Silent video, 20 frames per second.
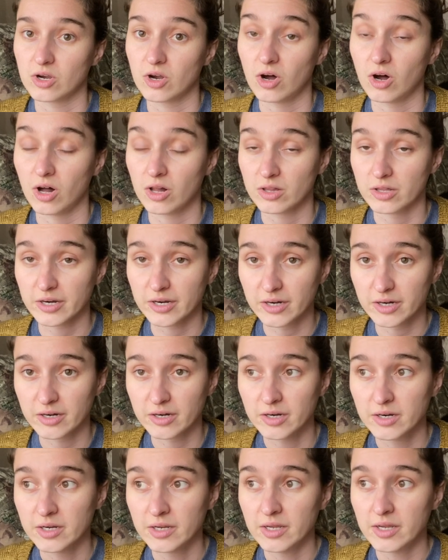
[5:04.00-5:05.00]
collar
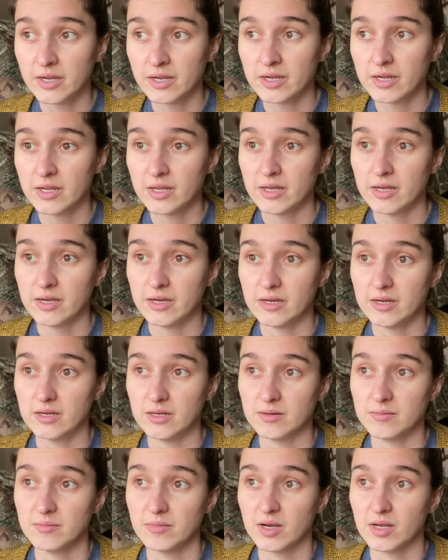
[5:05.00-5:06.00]

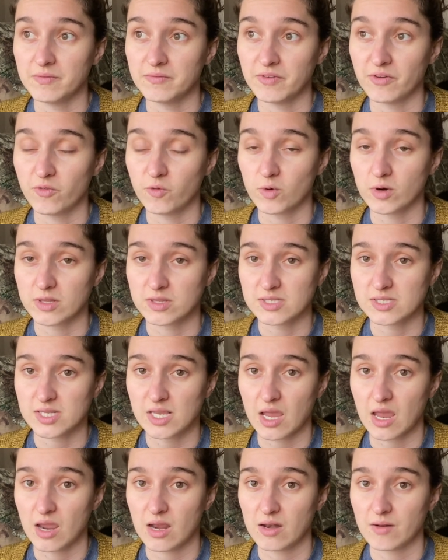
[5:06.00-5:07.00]
of the 4th
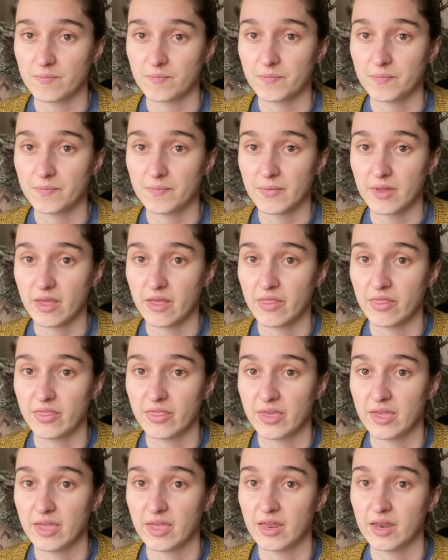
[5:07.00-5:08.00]
skein. And
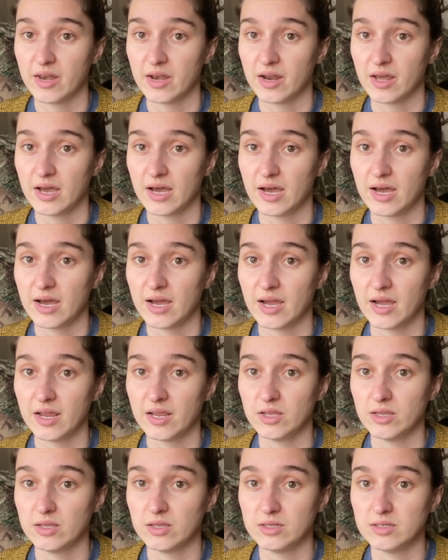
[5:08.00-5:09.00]
then
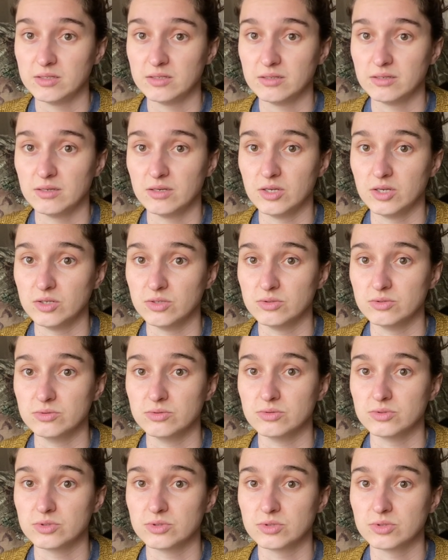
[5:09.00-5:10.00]
I
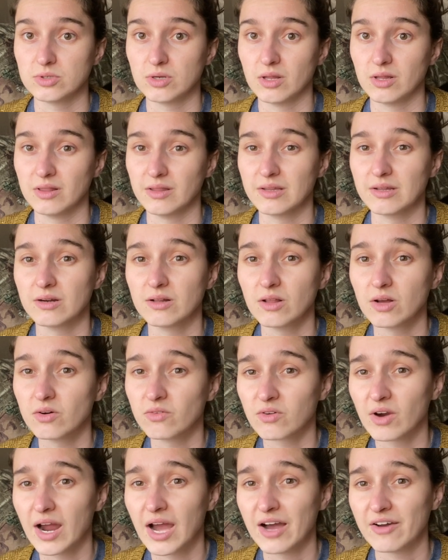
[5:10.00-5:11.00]
used a little
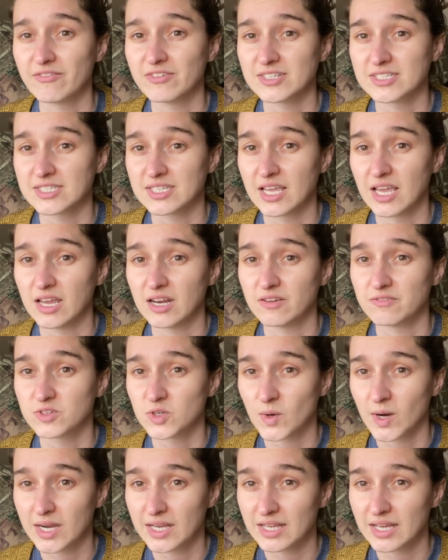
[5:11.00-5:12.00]
over half a skein of
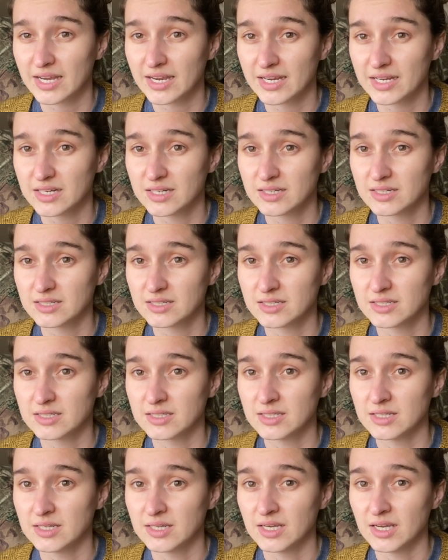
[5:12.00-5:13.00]
Twilight.
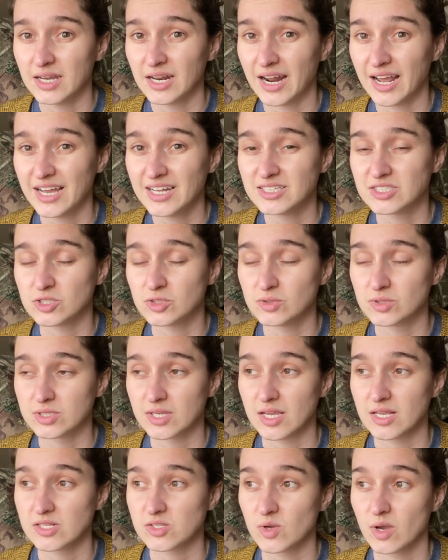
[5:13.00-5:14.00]
And I had 2
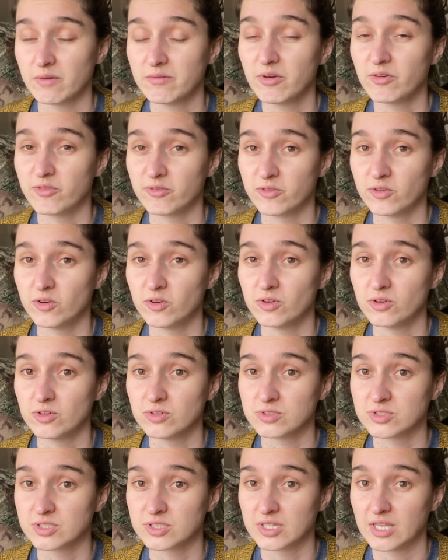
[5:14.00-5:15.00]
skeins, so I have a full
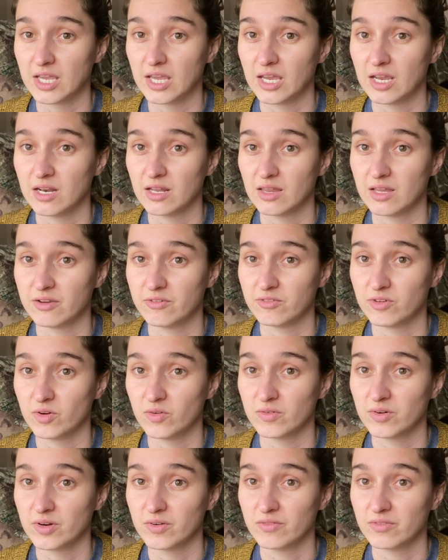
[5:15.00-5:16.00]
skein left
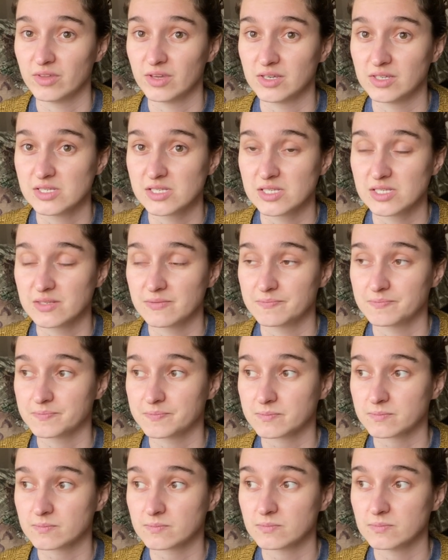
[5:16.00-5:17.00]
over of this
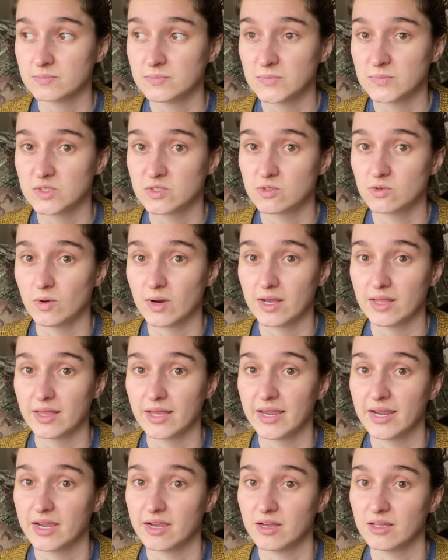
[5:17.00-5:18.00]

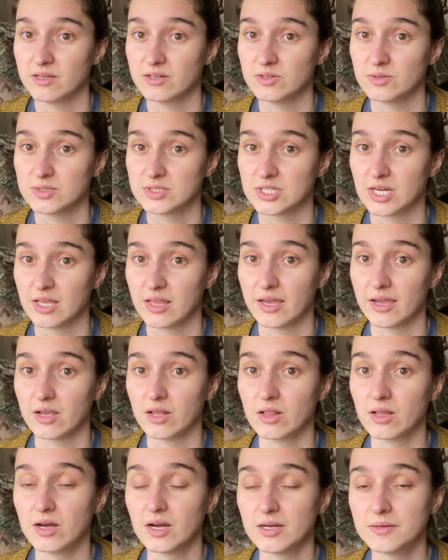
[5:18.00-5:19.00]
Twilight color, which I like
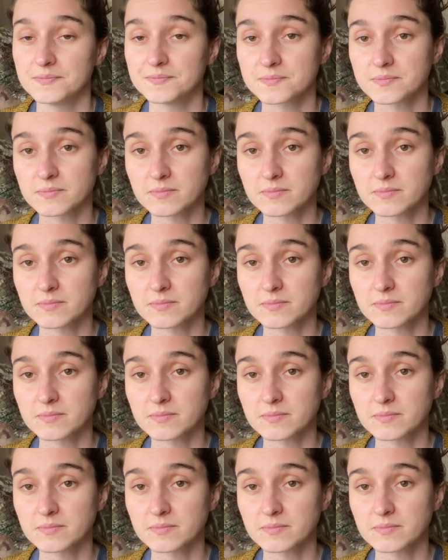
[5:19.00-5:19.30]
a lot.